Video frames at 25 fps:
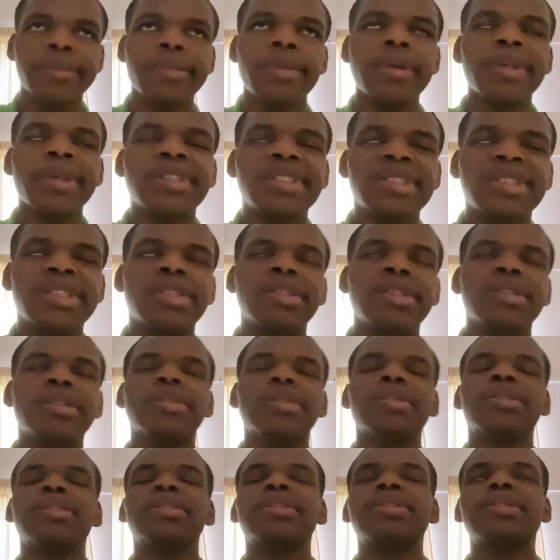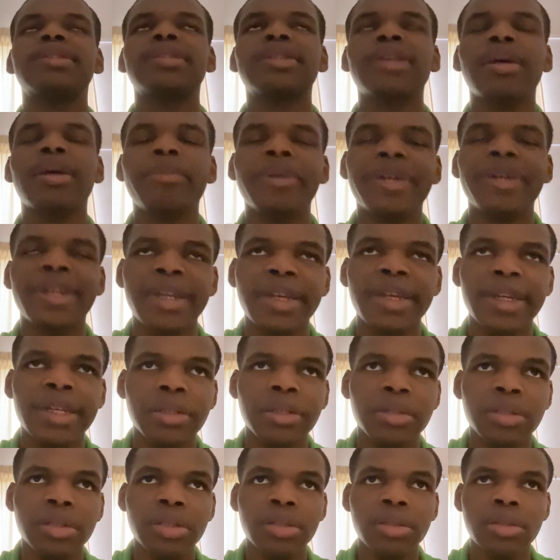
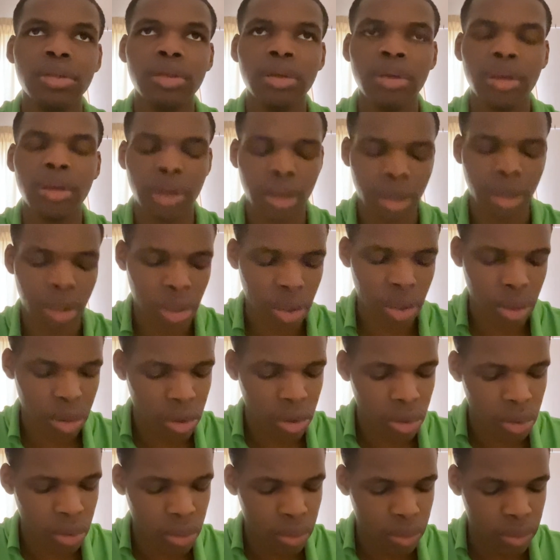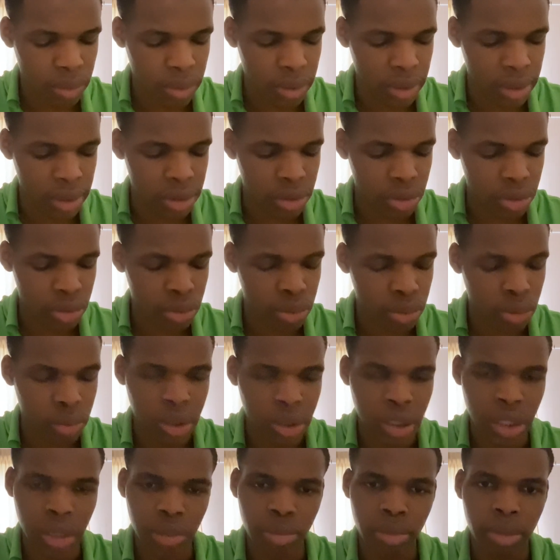Summerhayes was
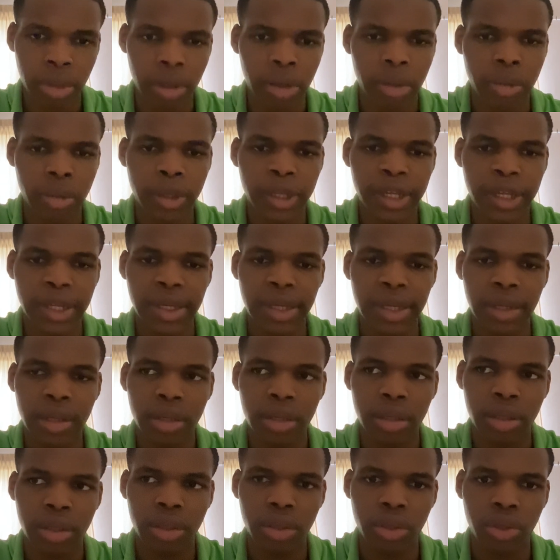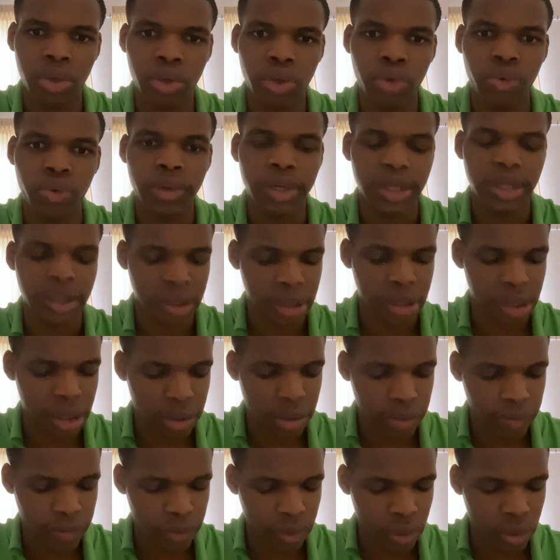talking about they need a new idea
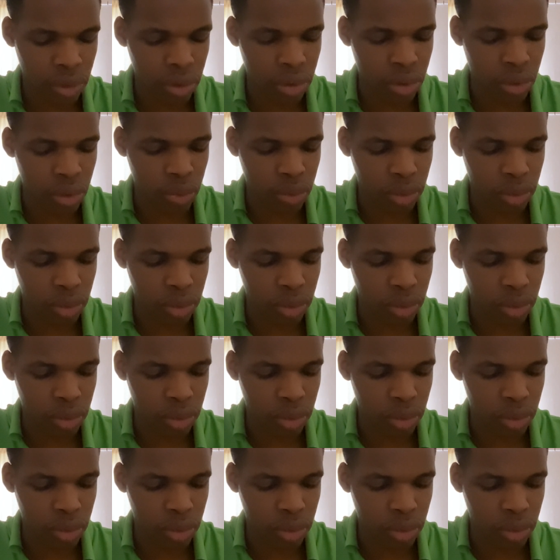for the